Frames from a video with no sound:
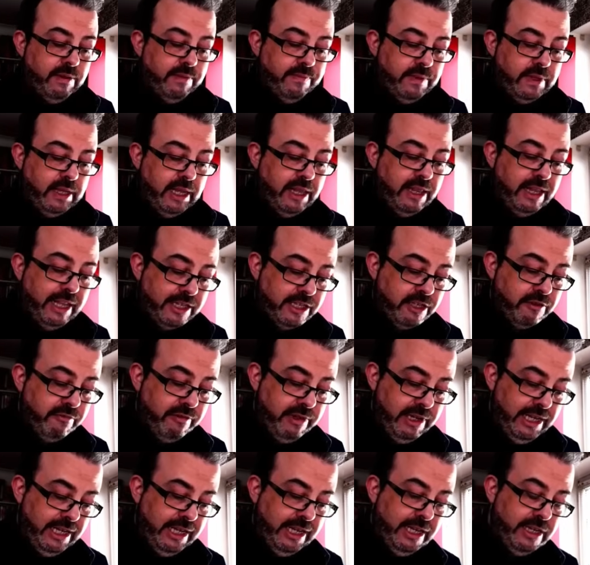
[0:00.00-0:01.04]
And that's a really
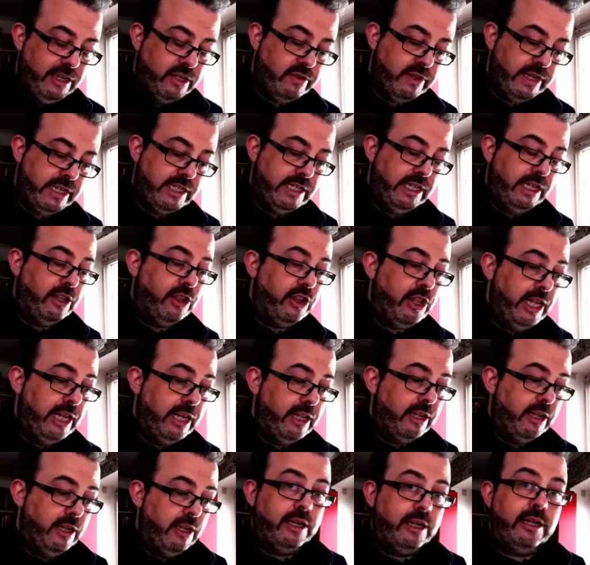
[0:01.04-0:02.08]
interesting thing
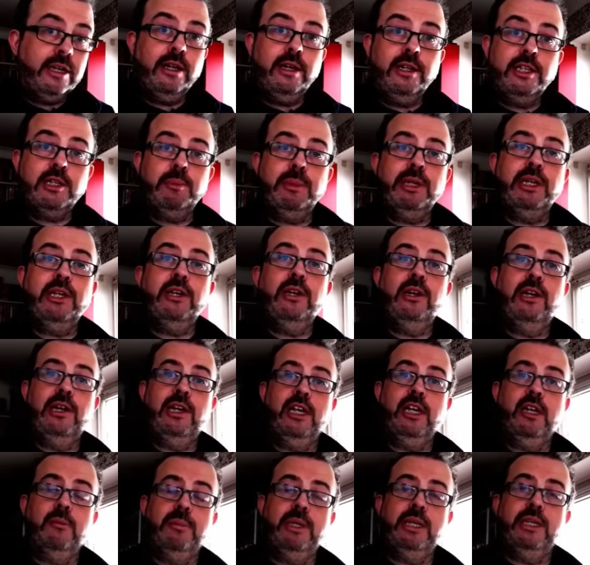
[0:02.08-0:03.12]
that occurred to me earlier,
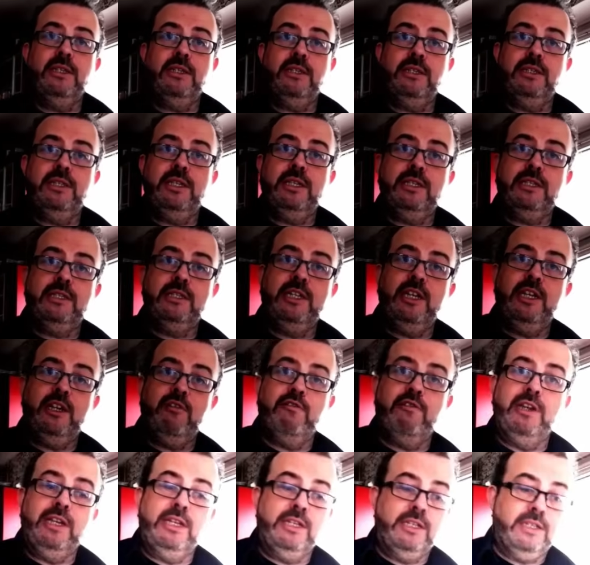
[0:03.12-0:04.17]
because this
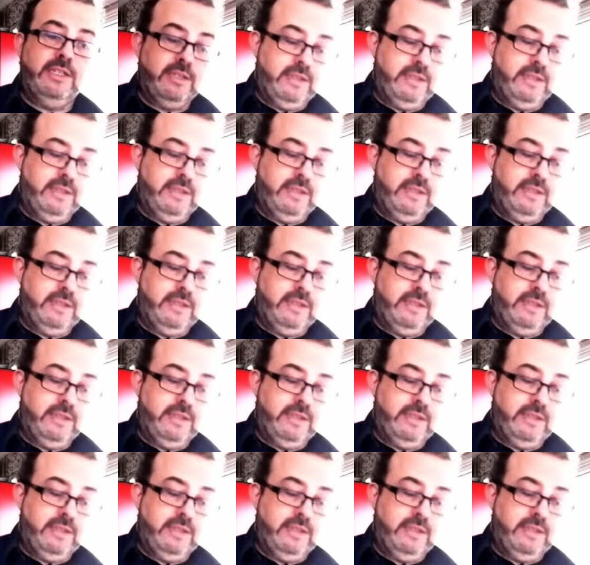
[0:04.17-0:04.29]
series,